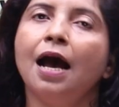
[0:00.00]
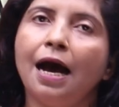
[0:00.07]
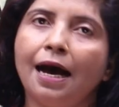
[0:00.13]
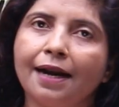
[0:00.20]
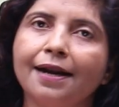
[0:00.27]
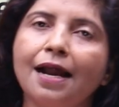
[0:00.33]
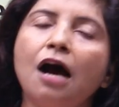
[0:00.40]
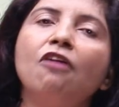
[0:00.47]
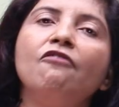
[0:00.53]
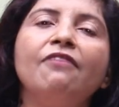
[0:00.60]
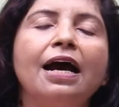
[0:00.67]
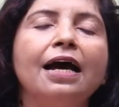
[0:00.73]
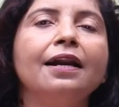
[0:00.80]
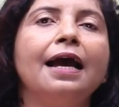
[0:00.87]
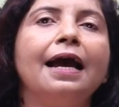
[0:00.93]
And now
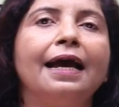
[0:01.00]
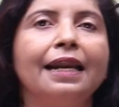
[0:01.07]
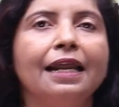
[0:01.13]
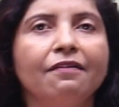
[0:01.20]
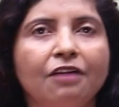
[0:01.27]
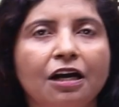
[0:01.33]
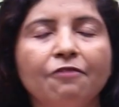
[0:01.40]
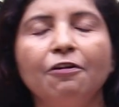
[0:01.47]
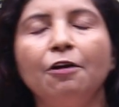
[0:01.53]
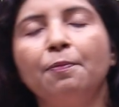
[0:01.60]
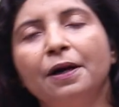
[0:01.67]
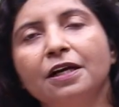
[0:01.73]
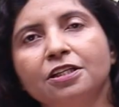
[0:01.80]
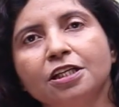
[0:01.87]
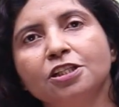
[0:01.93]
when anyone will
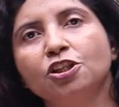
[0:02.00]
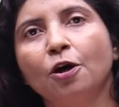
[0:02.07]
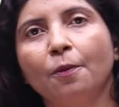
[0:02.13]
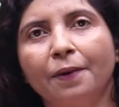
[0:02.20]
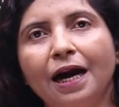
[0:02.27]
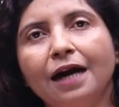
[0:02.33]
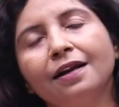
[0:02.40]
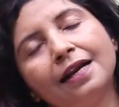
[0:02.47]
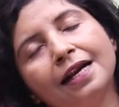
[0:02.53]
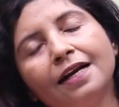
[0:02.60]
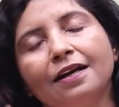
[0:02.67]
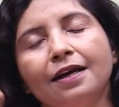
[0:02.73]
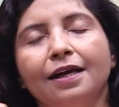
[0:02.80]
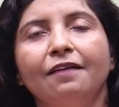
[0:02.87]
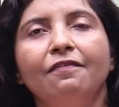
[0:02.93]
purchase your bread,
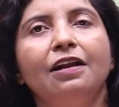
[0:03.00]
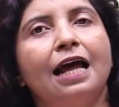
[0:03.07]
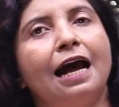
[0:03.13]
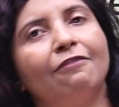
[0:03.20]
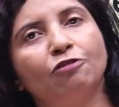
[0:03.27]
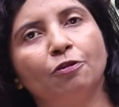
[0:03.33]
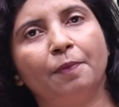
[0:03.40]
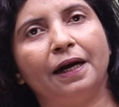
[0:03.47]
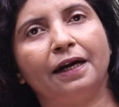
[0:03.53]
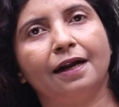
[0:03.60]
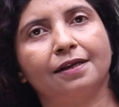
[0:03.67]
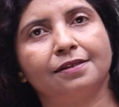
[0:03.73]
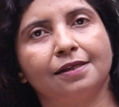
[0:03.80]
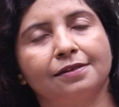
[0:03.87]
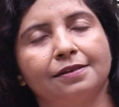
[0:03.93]
he will have to pay
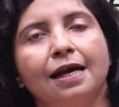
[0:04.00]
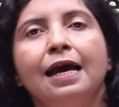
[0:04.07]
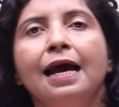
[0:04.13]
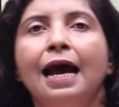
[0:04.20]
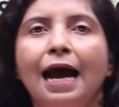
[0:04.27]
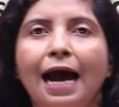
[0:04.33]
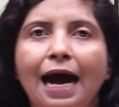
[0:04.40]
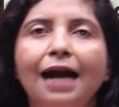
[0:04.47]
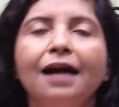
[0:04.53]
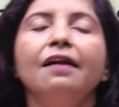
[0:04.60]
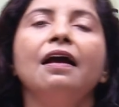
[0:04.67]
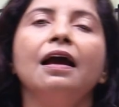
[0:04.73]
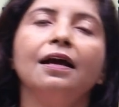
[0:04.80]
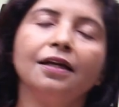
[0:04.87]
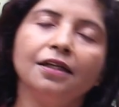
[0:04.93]
taxes,
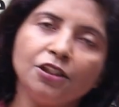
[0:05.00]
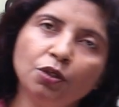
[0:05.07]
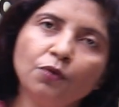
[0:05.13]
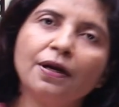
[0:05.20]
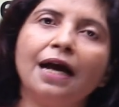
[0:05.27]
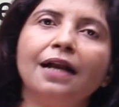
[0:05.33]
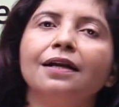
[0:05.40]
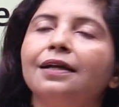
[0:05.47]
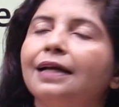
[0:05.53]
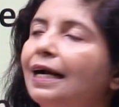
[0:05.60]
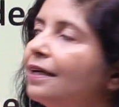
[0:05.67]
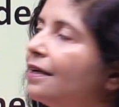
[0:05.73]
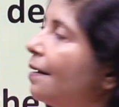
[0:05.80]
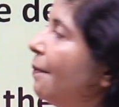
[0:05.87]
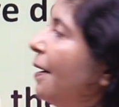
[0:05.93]
and you can
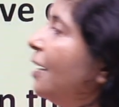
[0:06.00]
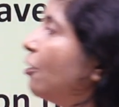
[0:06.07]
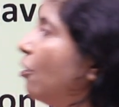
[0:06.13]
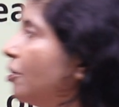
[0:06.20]
get rebate